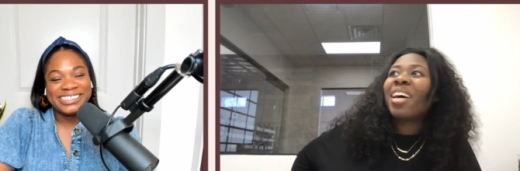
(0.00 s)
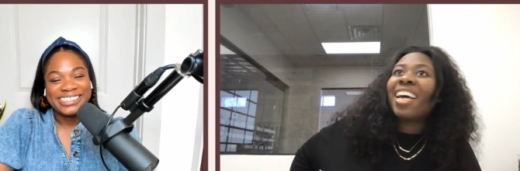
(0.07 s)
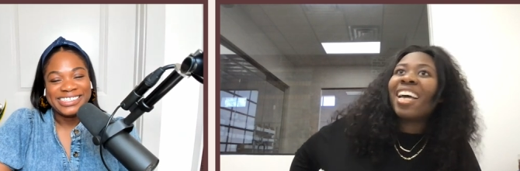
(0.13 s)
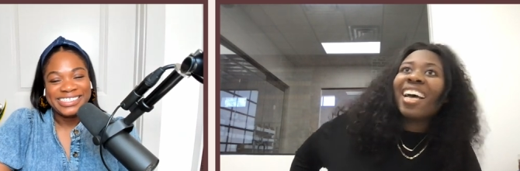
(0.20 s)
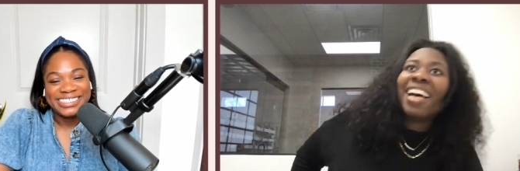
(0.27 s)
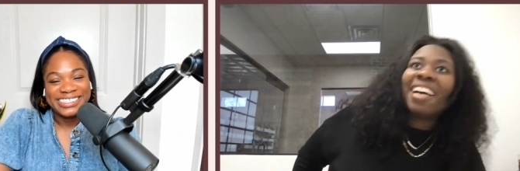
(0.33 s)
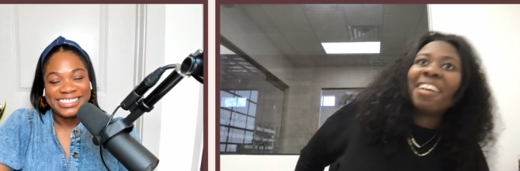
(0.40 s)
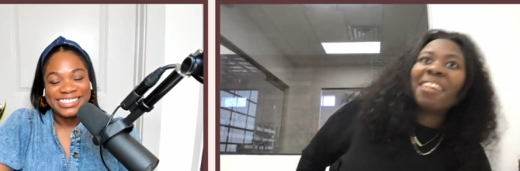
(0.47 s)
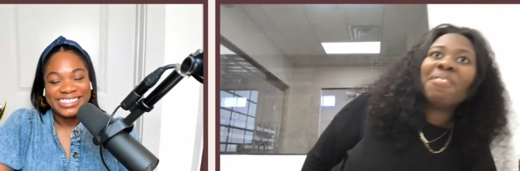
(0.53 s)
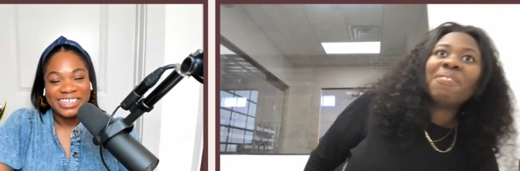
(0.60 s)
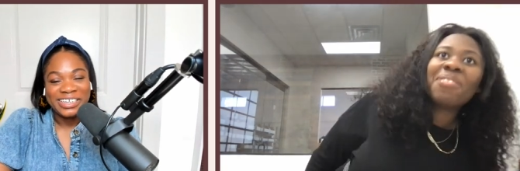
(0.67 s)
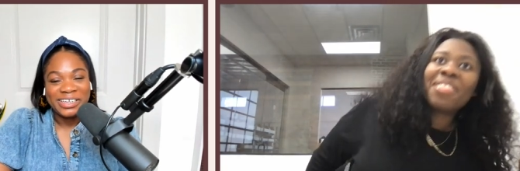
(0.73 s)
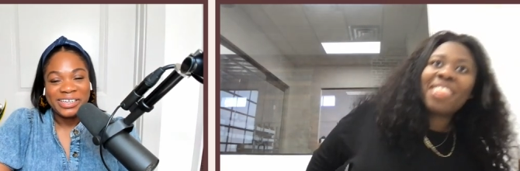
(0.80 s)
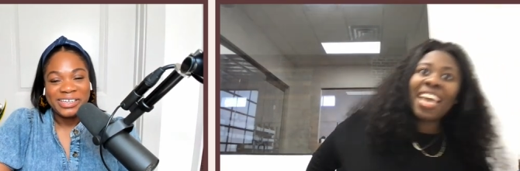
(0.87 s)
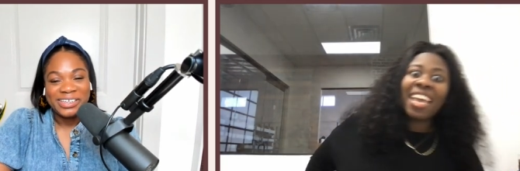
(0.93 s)
Speaker 1: but
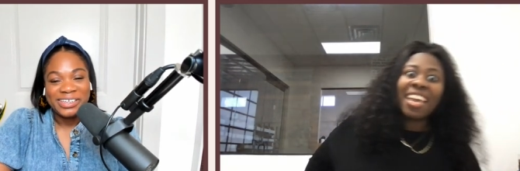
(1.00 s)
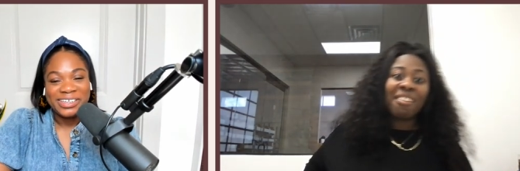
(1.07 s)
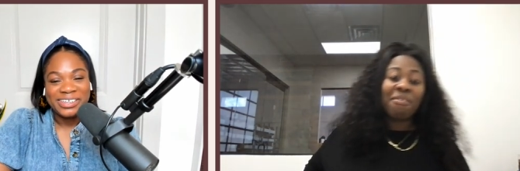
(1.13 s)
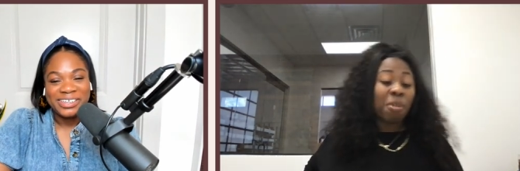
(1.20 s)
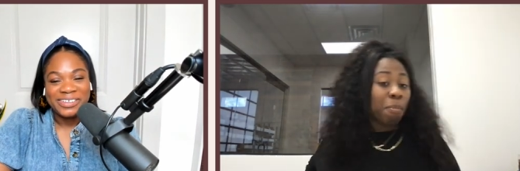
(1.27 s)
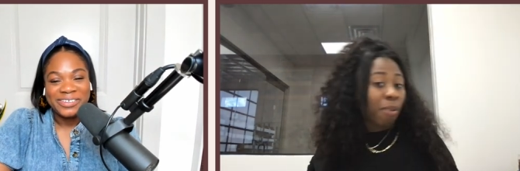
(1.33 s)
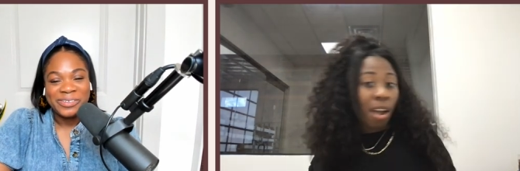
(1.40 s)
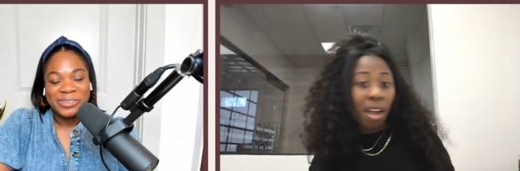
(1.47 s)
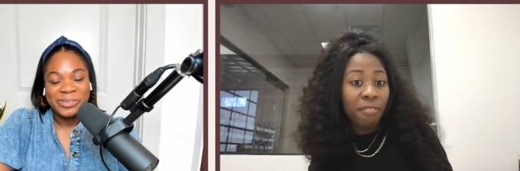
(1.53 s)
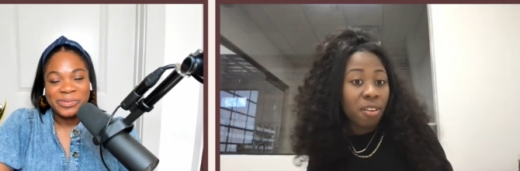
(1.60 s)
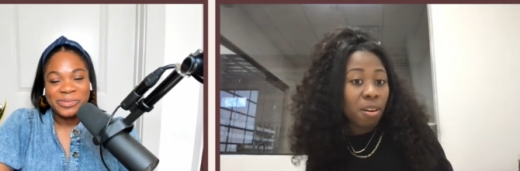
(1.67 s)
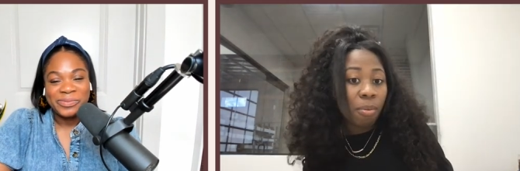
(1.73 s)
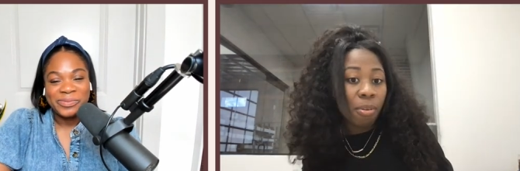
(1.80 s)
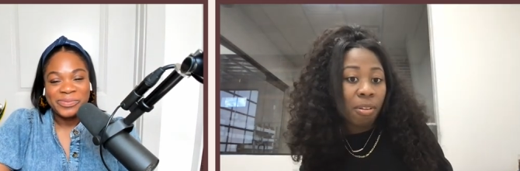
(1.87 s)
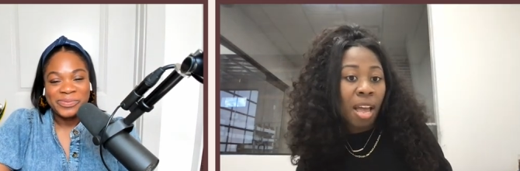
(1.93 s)
um, they were
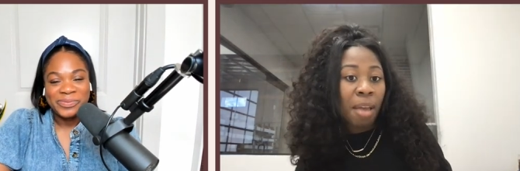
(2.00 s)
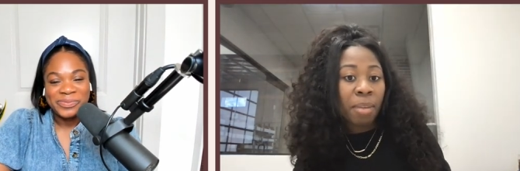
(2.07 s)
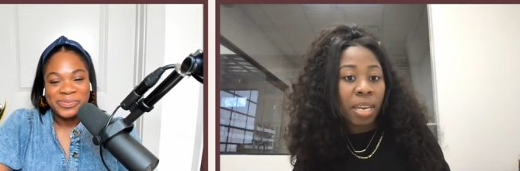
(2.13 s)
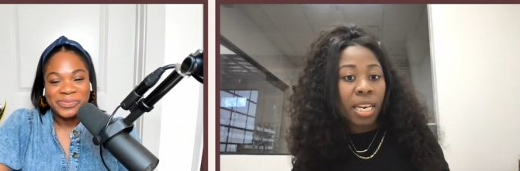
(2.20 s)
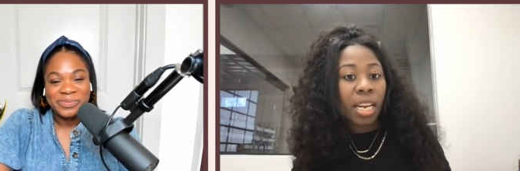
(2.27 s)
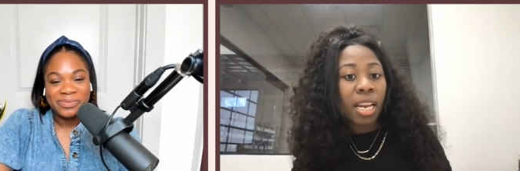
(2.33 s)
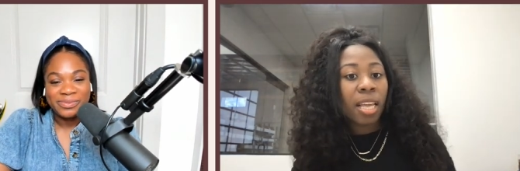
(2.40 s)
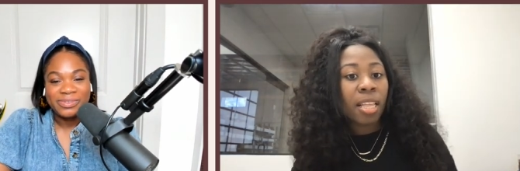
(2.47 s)
profitable. I mean,